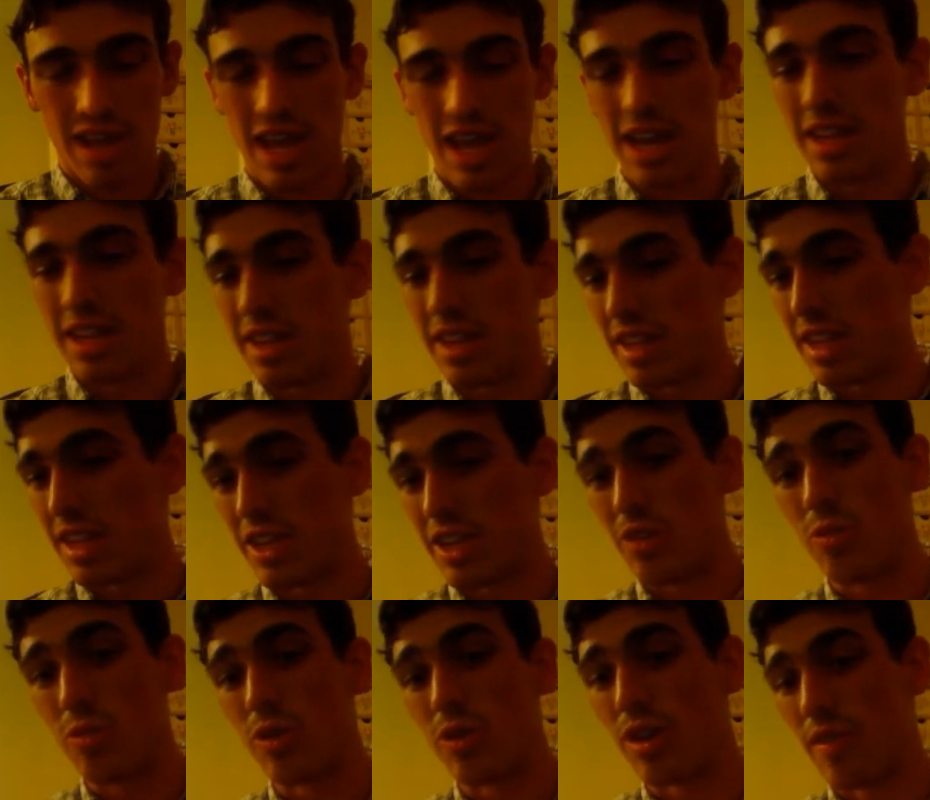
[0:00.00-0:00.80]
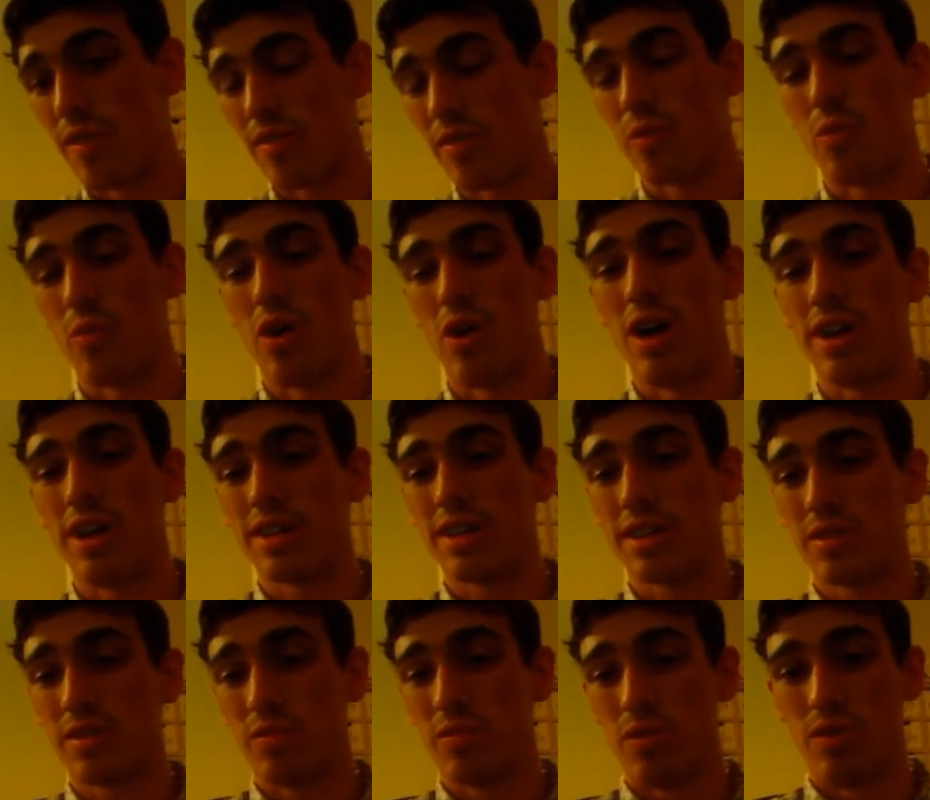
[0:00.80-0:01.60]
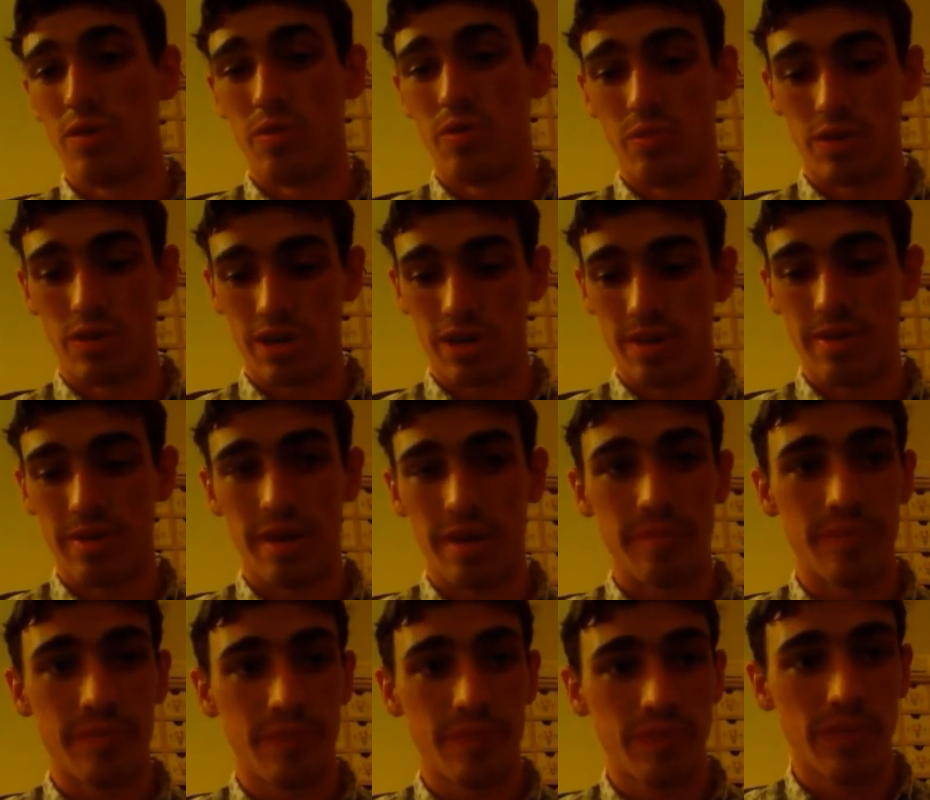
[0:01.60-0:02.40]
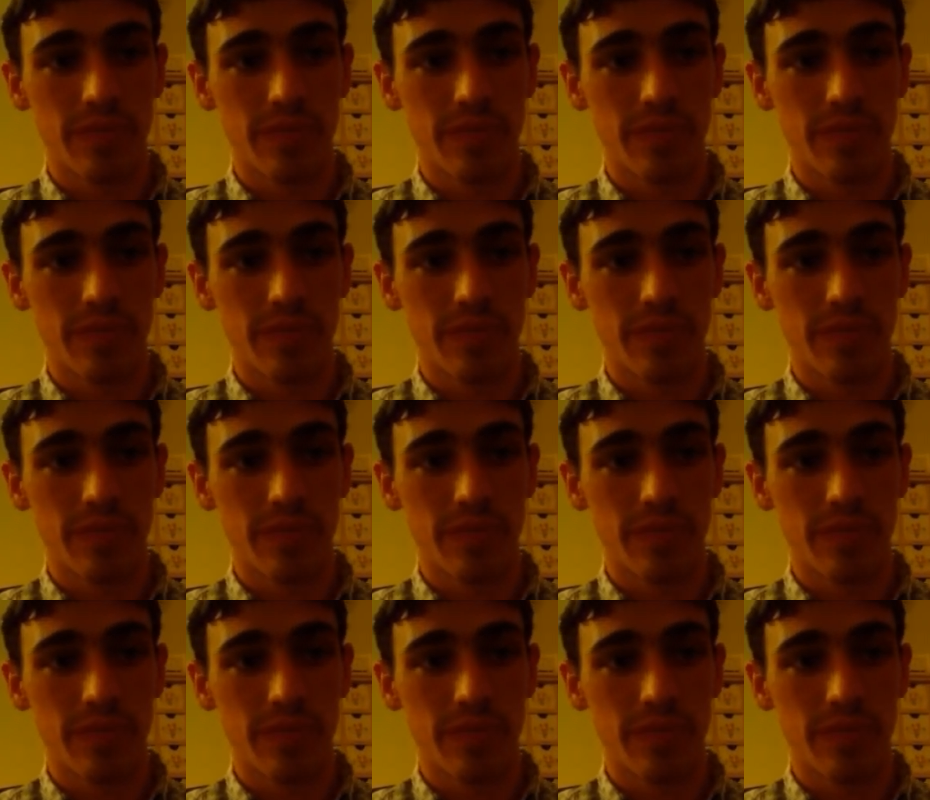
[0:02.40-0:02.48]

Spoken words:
Anything that you could ever want will come up.